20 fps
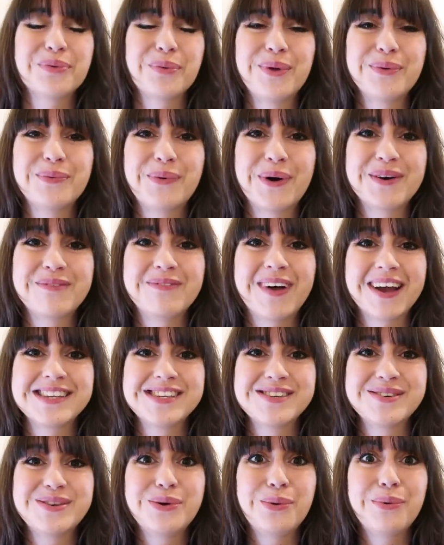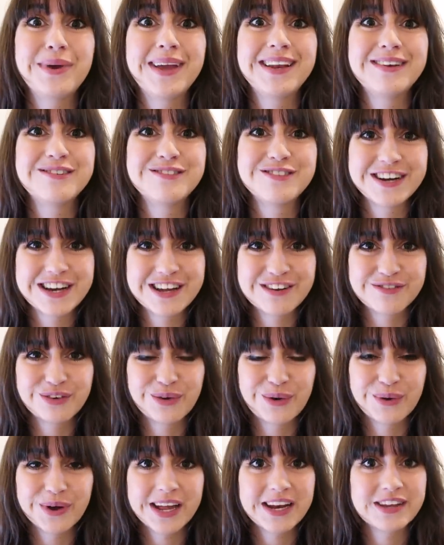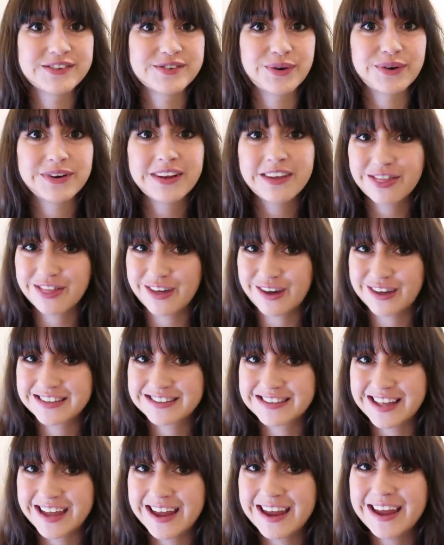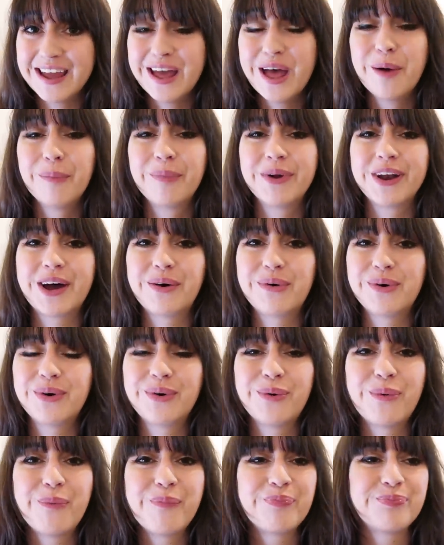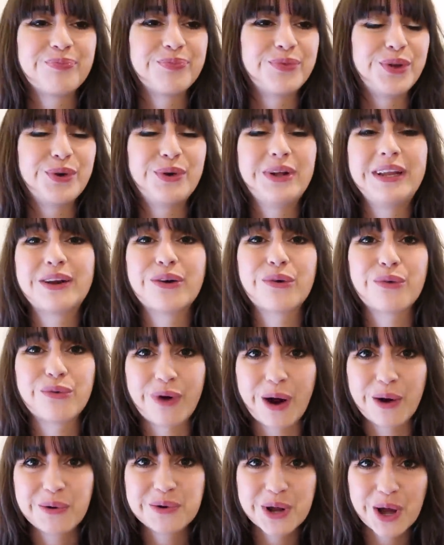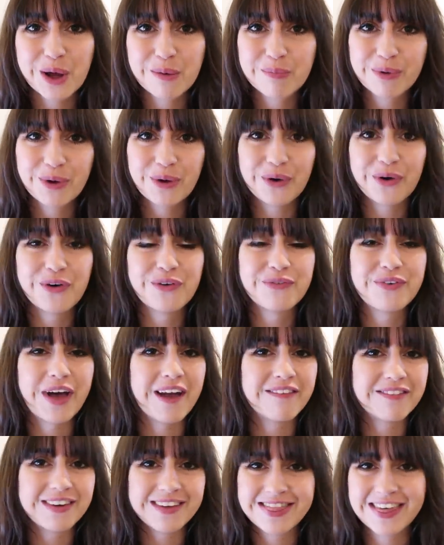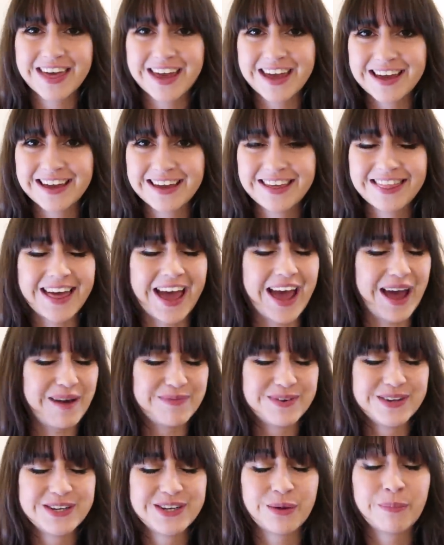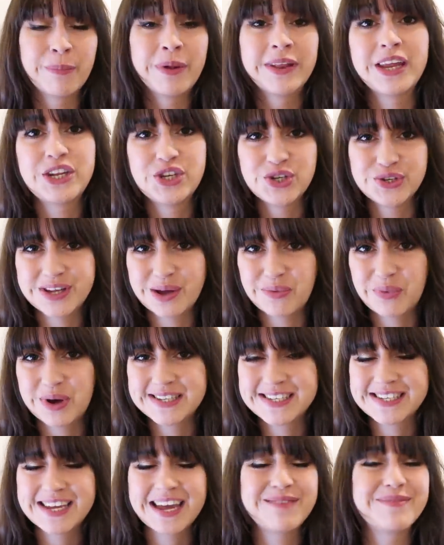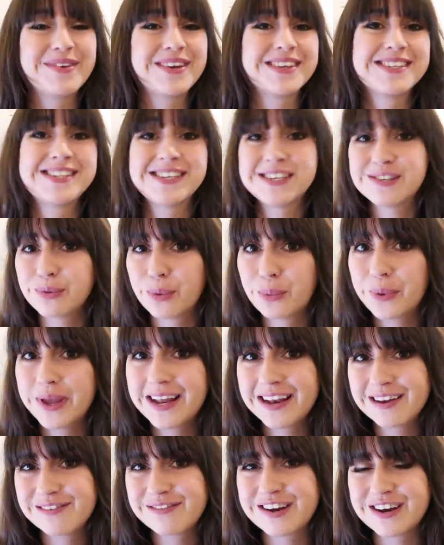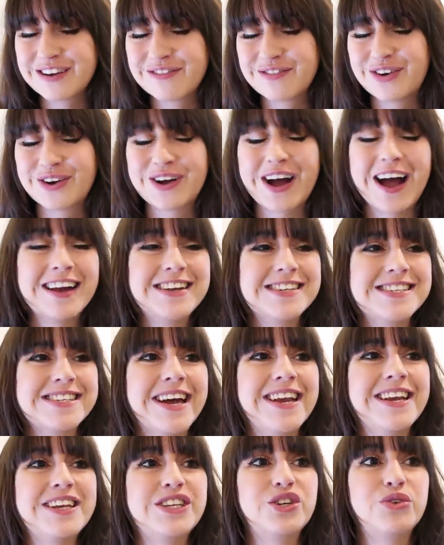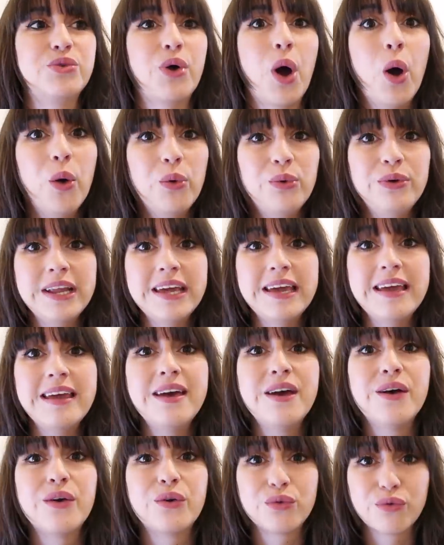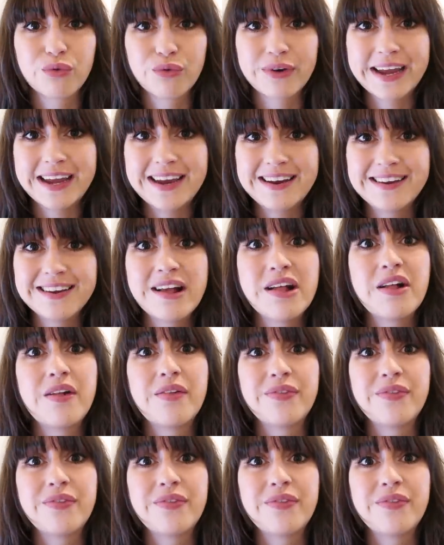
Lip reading: everyone, welcome back to a new weekly reading vlog. It is already Thursday, but I will do a little roundup of everything that happened on Monday, Tuesday and Wednesday. Because this weekly reading vlog, I decided to only read